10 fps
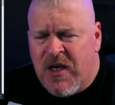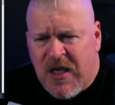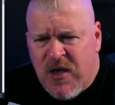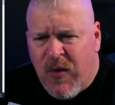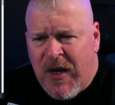
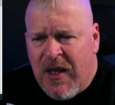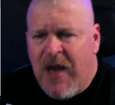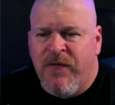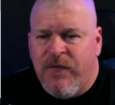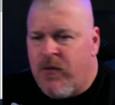Can you win at
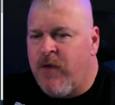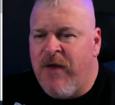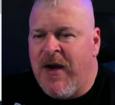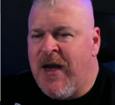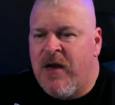life? You'll
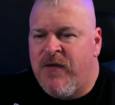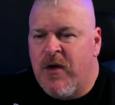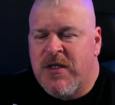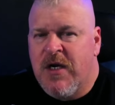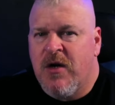find out if you
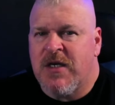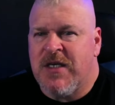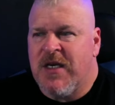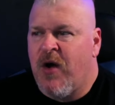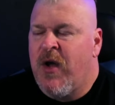go to Terra
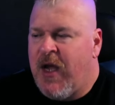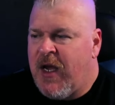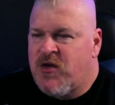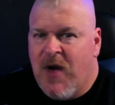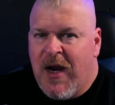Casino
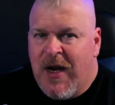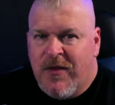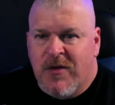and try it out.